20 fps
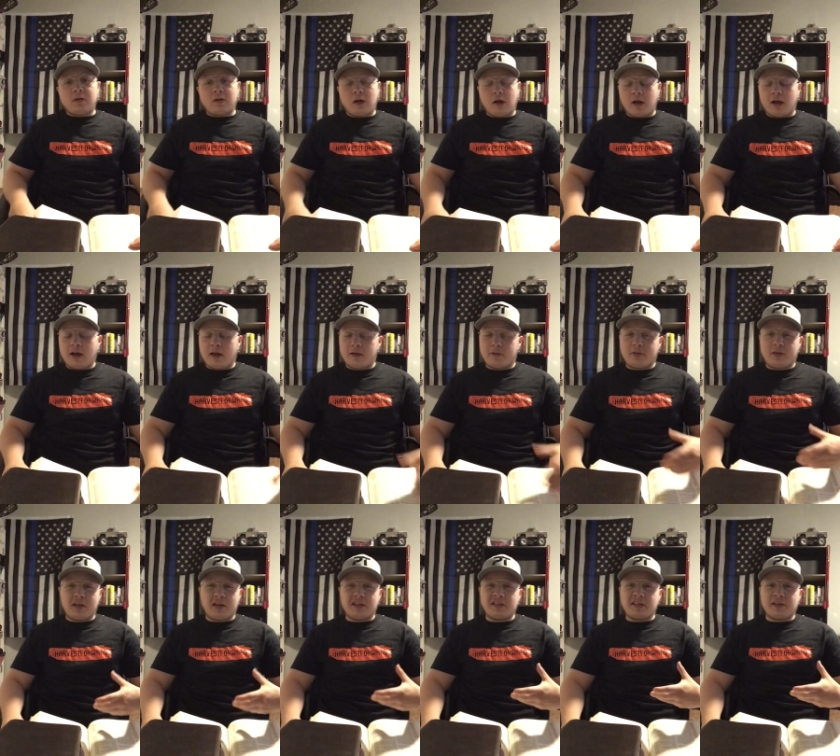I
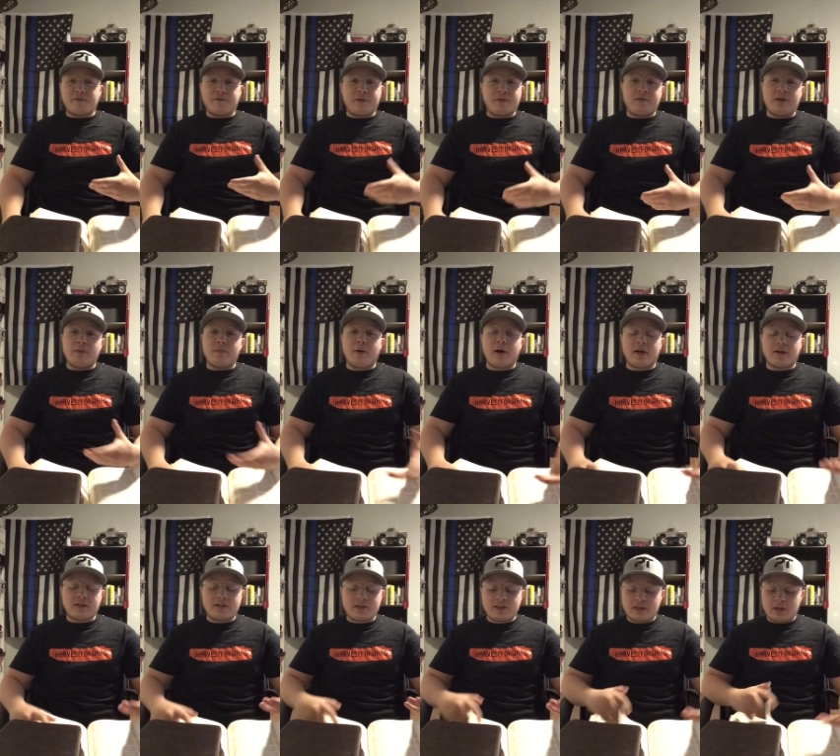think it's like
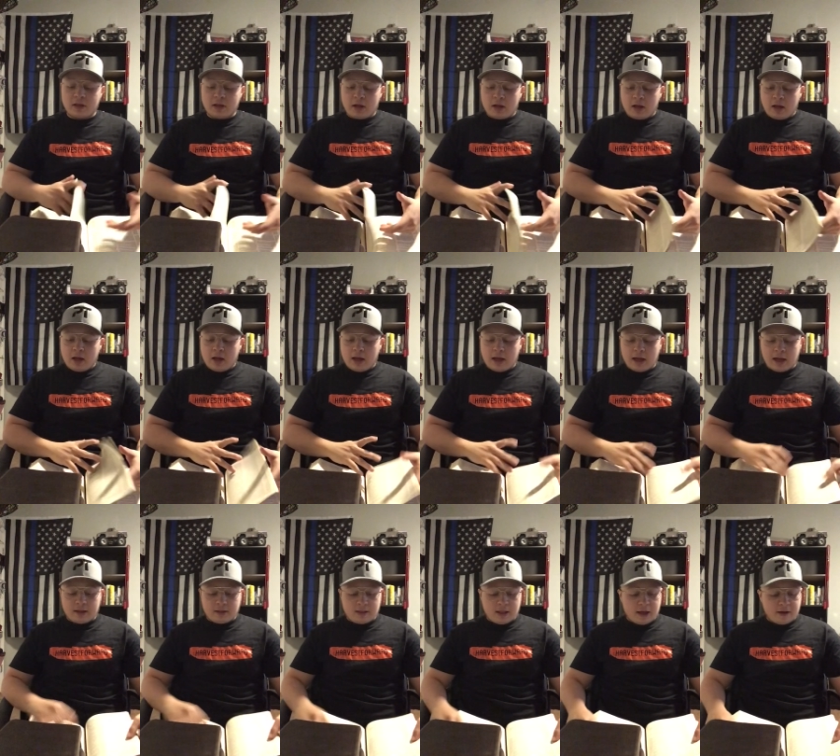$50
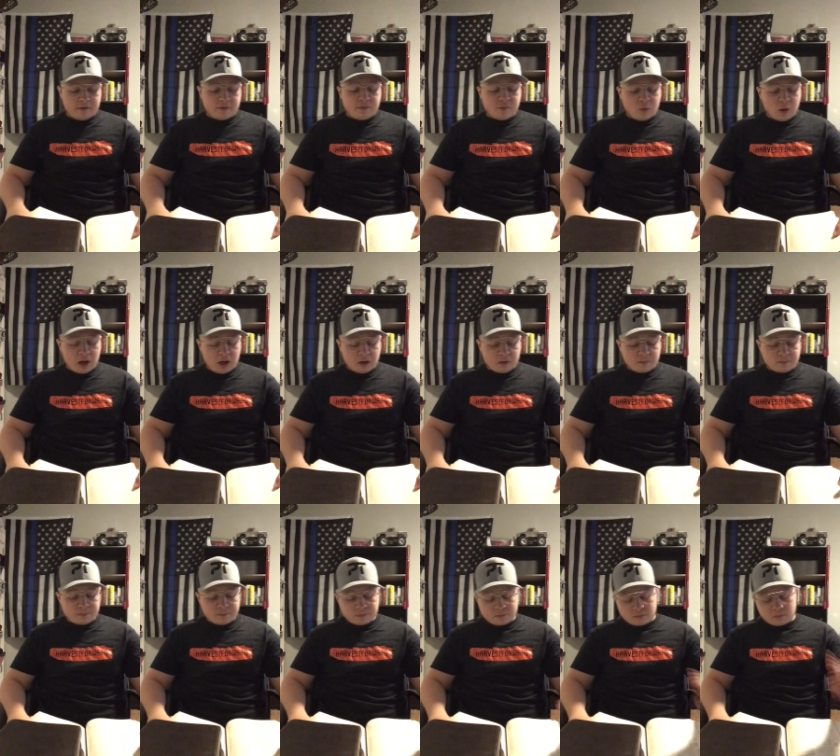at Lifeway.
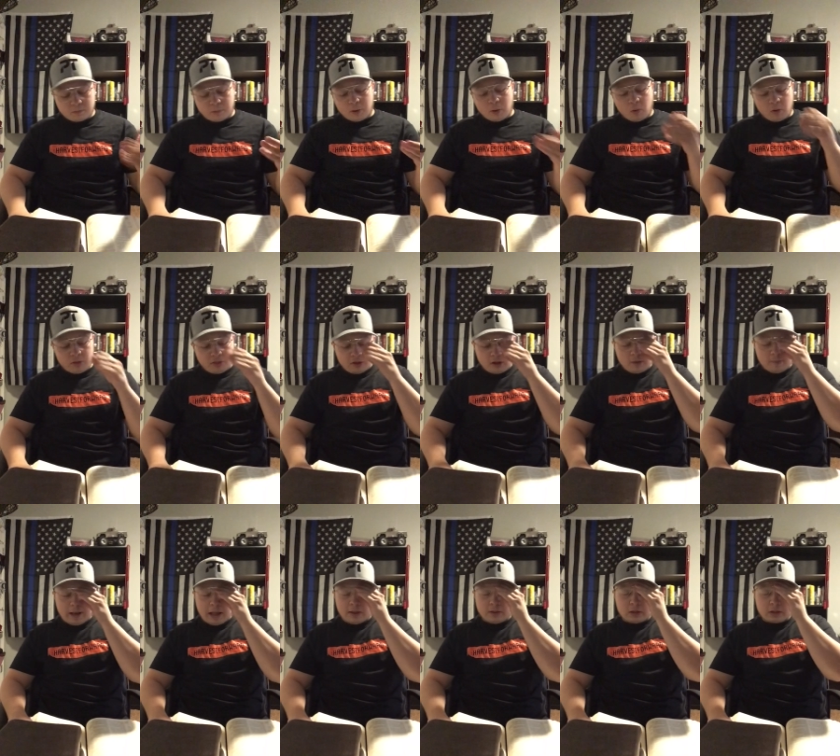But one thing
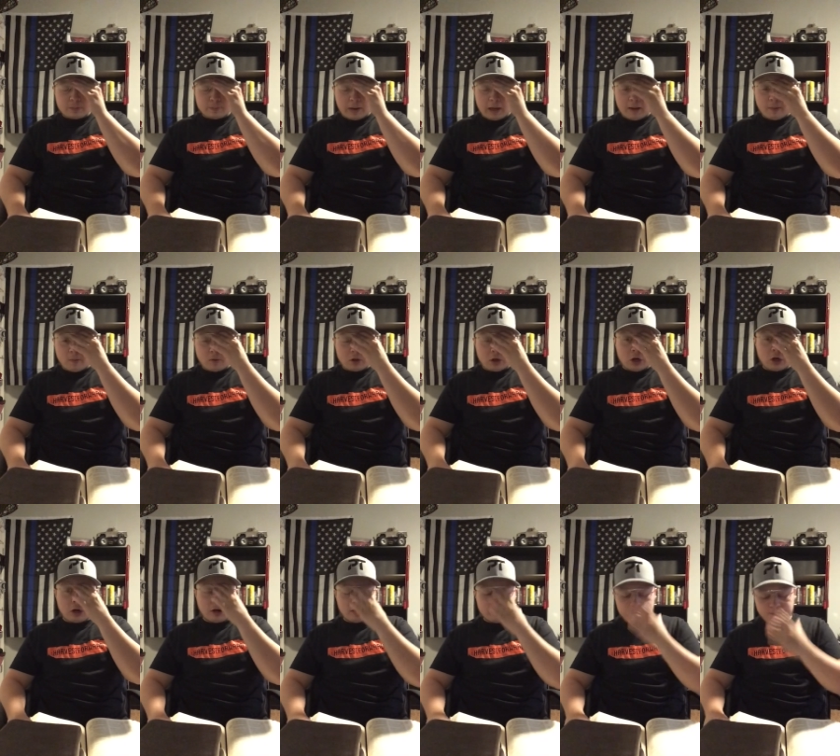about this Bible
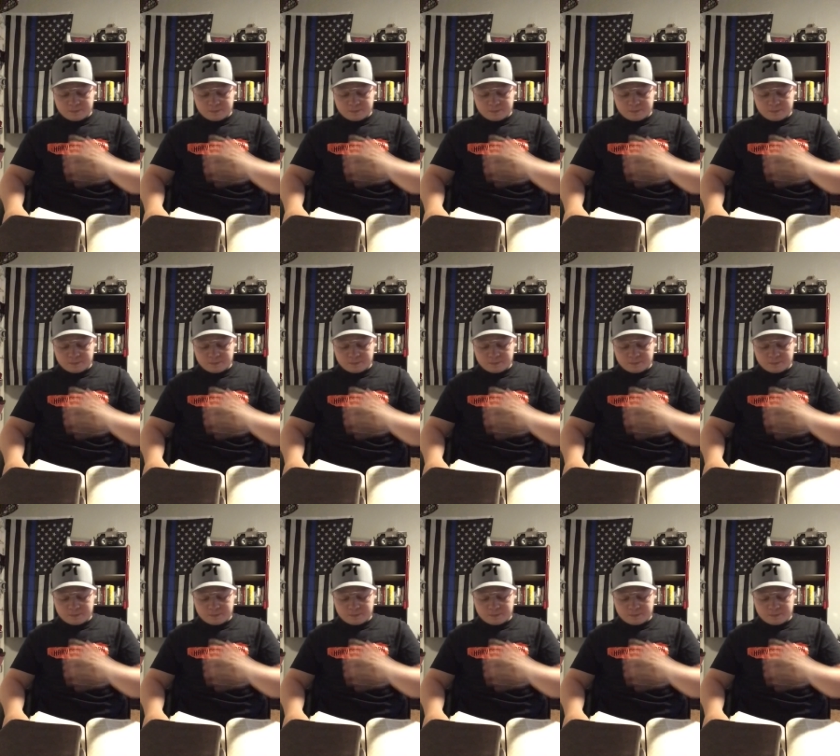here